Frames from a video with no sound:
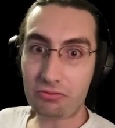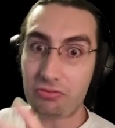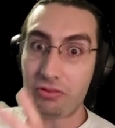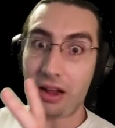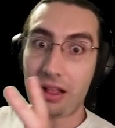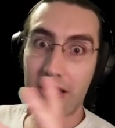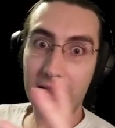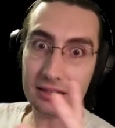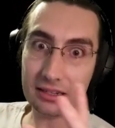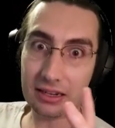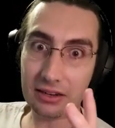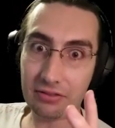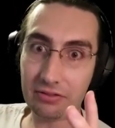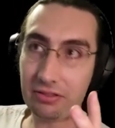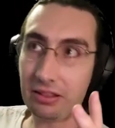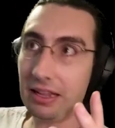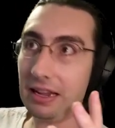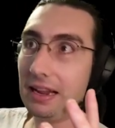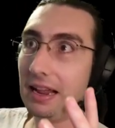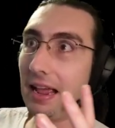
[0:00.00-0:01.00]

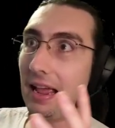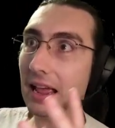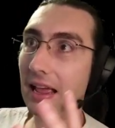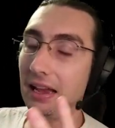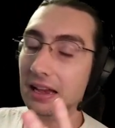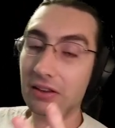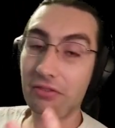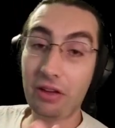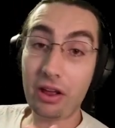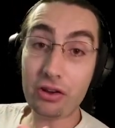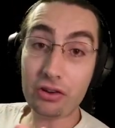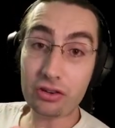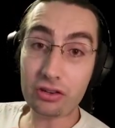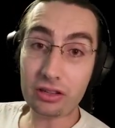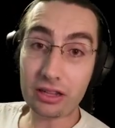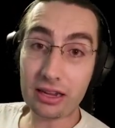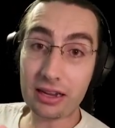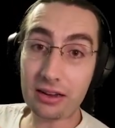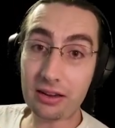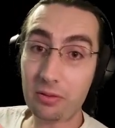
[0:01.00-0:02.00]
relatively, and
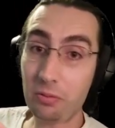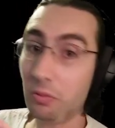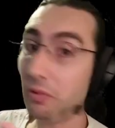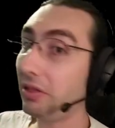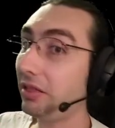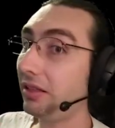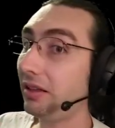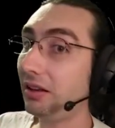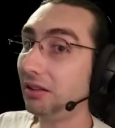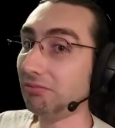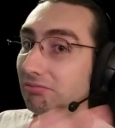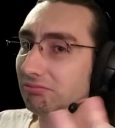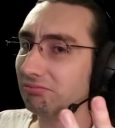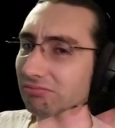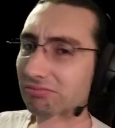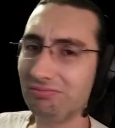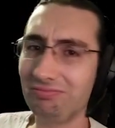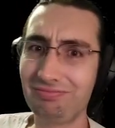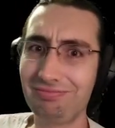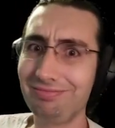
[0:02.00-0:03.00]
eventually, within
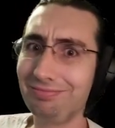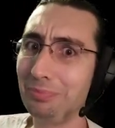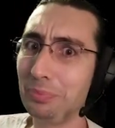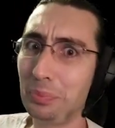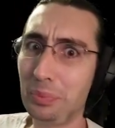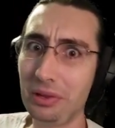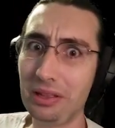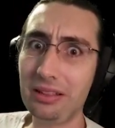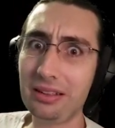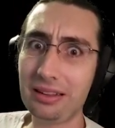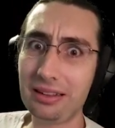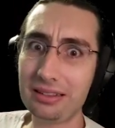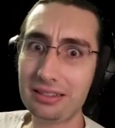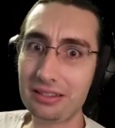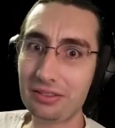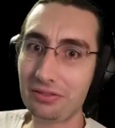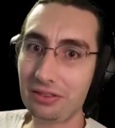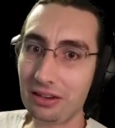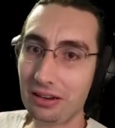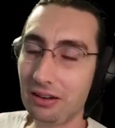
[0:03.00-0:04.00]

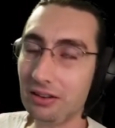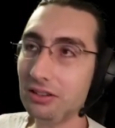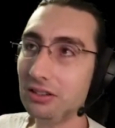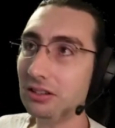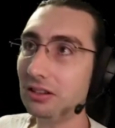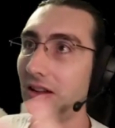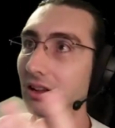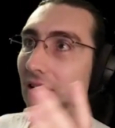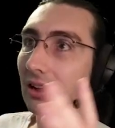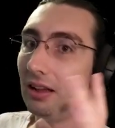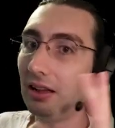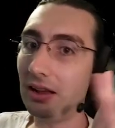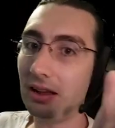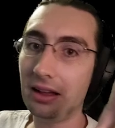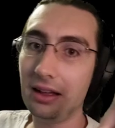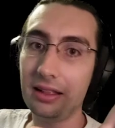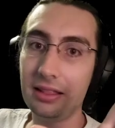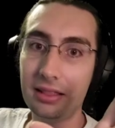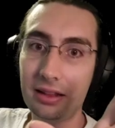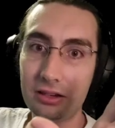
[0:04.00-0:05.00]
billions of years,
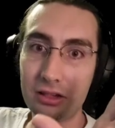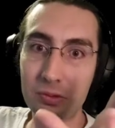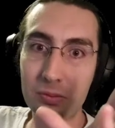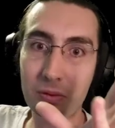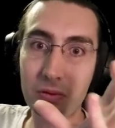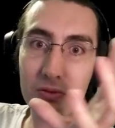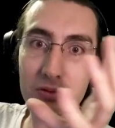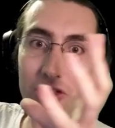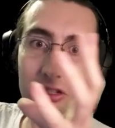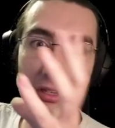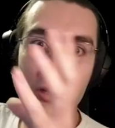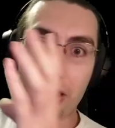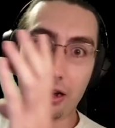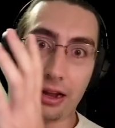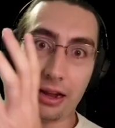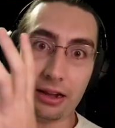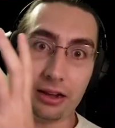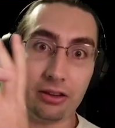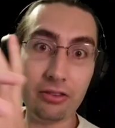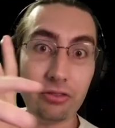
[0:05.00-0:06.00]
they're supposed to
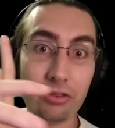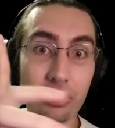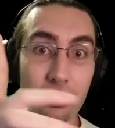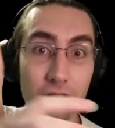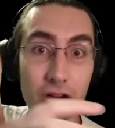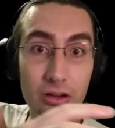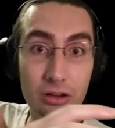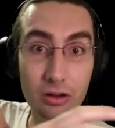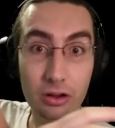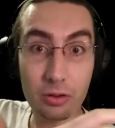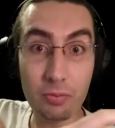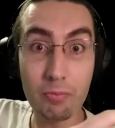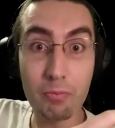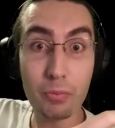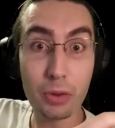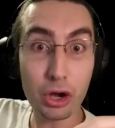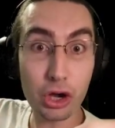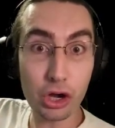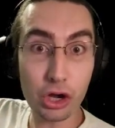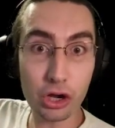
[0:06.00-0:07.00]
kind of
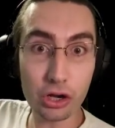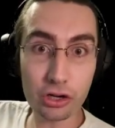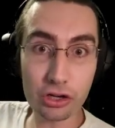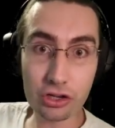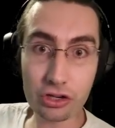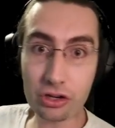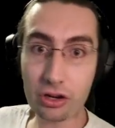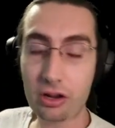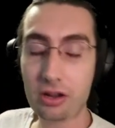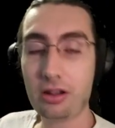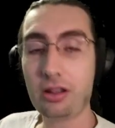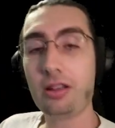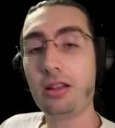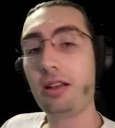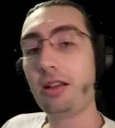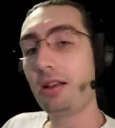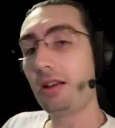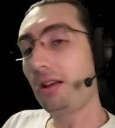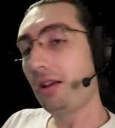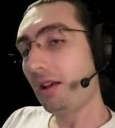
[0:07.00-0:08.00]
merge,
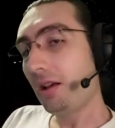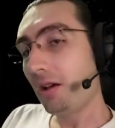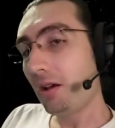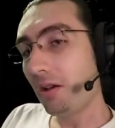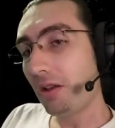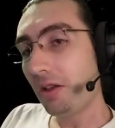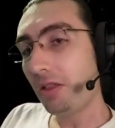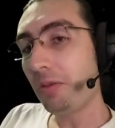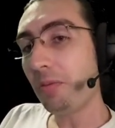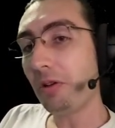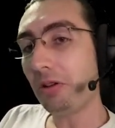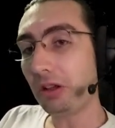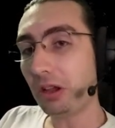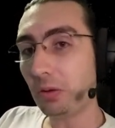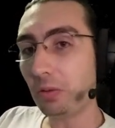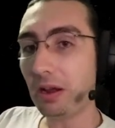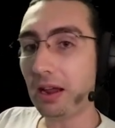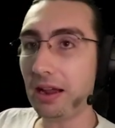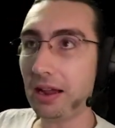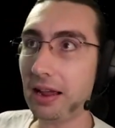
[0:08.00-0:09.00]
the
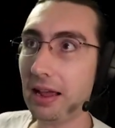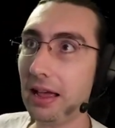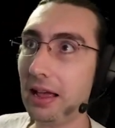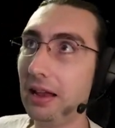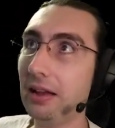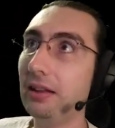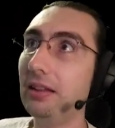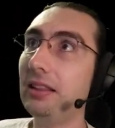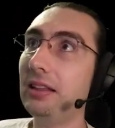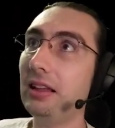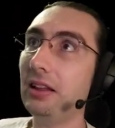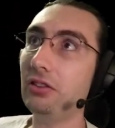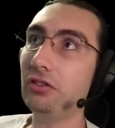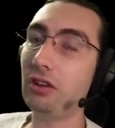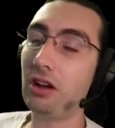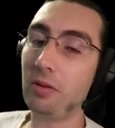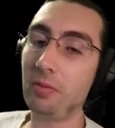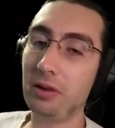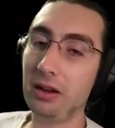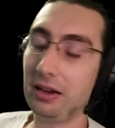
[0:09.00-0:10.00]
Milky Way and the
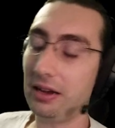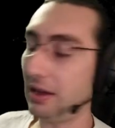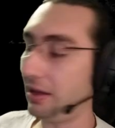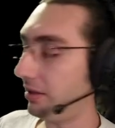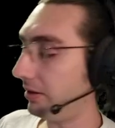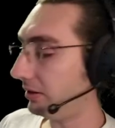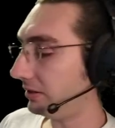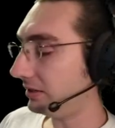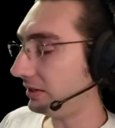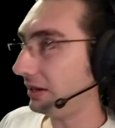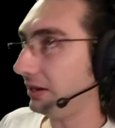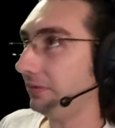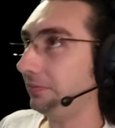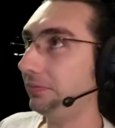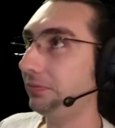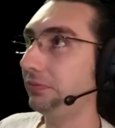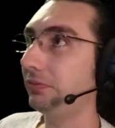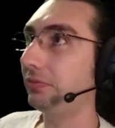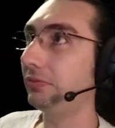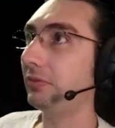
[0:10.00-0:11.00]
Andromeda galaxy.
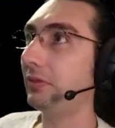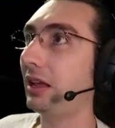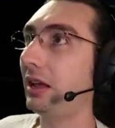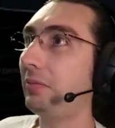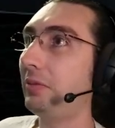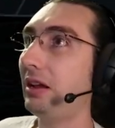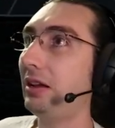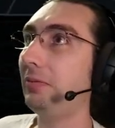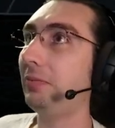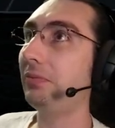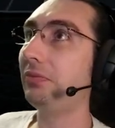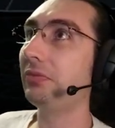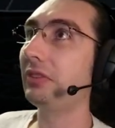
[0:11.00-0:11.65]
I mean,